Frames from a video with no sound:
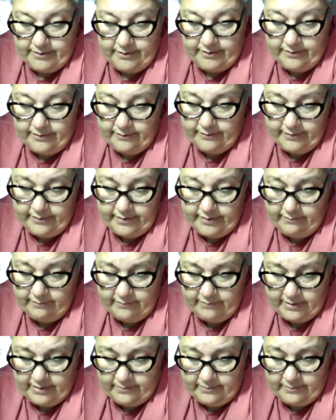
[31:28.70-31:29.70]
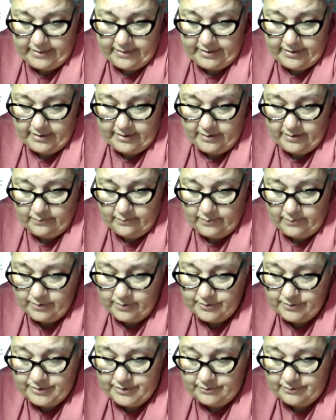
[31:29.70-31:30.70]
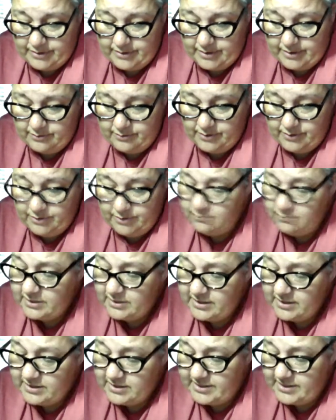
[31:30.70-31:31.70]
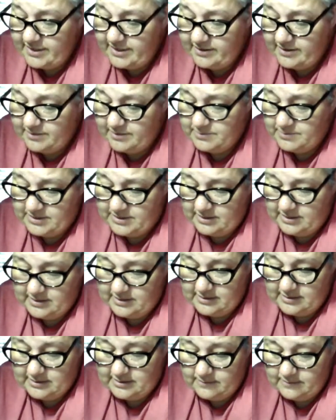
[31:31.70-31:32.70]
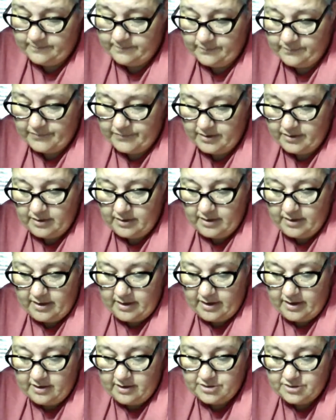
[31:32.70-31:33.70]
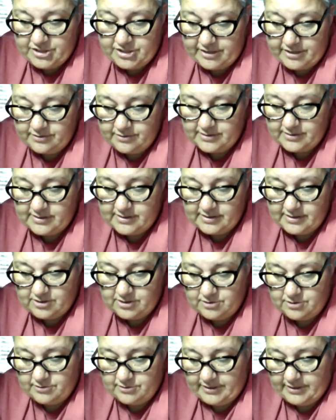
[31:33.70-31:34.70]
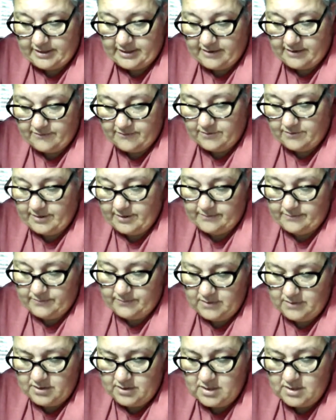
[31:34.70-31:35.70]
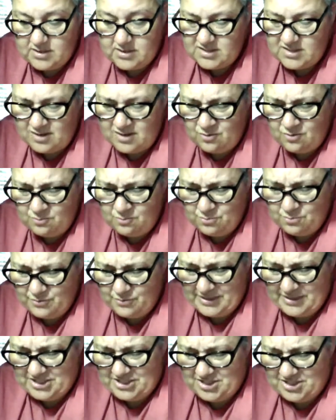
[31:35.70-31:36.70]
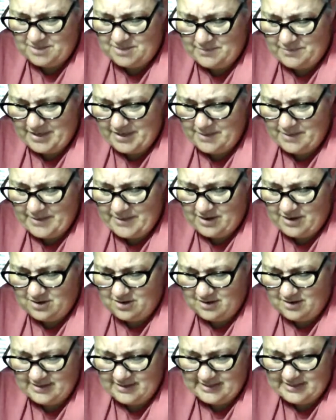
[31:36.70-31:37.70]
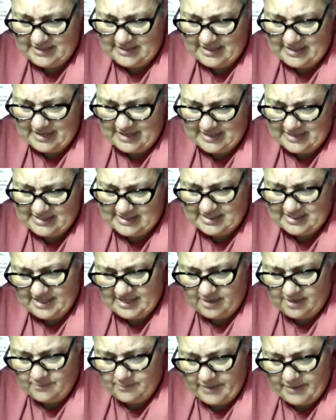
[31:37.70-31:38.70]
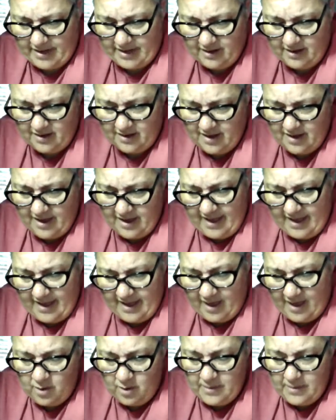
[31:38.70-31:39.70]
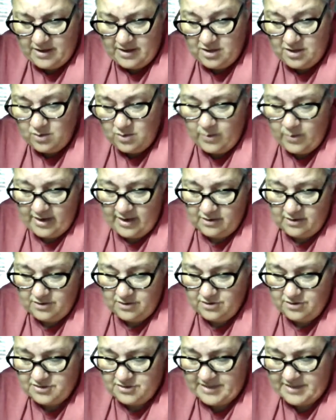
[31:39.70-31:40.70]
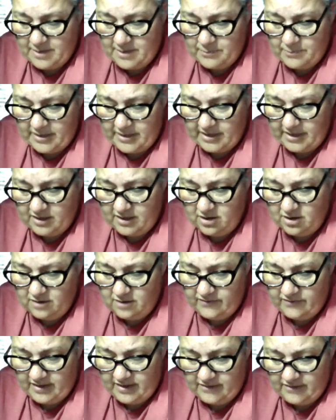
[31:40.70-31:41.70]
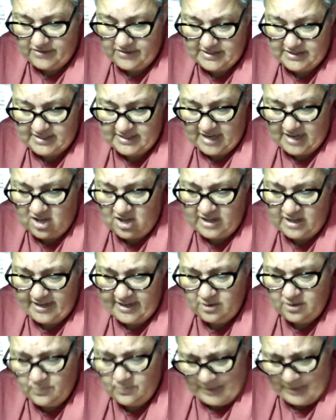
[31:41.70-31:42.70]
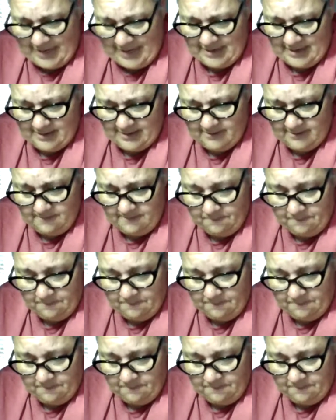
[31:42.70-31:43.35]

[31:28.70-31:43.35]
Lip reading: You're only making it worse, you know. You need to tell them, sis. At her gentle censoring, I frown. Don't preach to me about honesty, I snap back. How about you handle your stampeding herd of elephants and I'll handle mine?